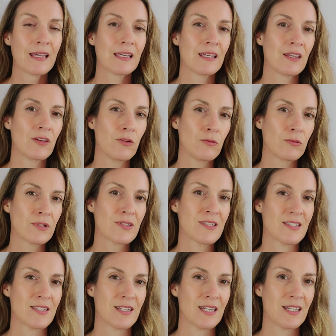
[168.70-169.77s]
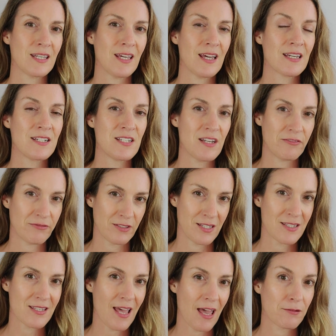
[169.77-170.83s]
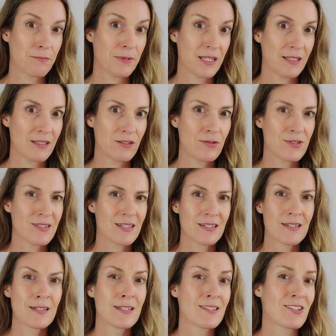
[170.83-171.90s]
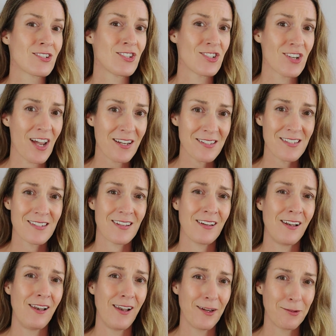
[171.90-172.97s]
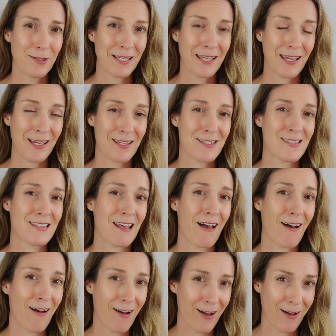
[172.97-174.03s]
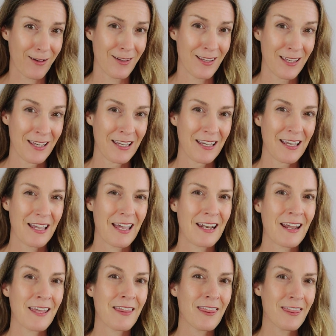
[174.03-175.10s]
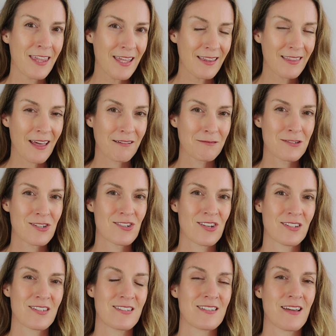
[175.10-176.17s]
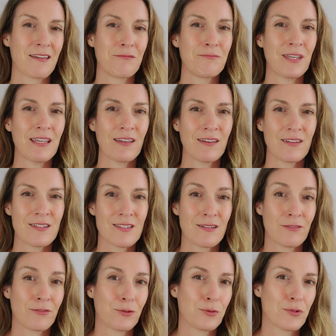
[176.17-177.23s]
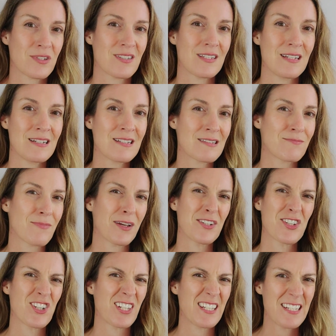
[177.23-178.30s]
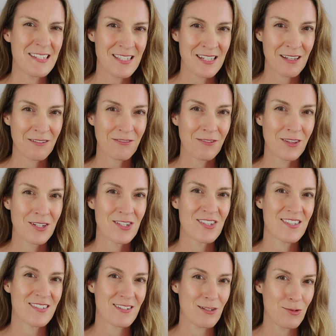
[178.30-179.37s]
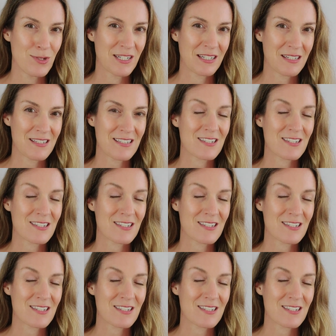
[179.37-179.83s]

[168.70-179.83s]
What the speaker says: you will see a different sound being used. And it's just a lowercase r. And I think that was just done because, of course, it is much easier for the students